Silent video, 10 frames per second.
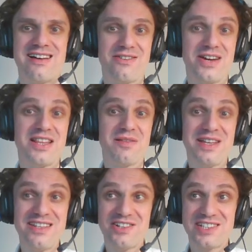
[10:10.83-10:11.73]
random
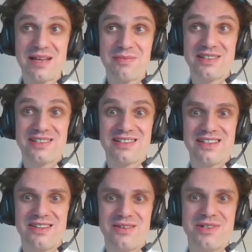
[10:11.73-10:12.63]
intercept,
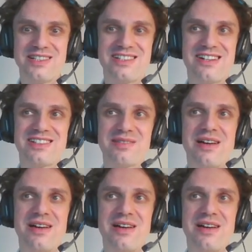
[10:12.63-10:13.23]
which starts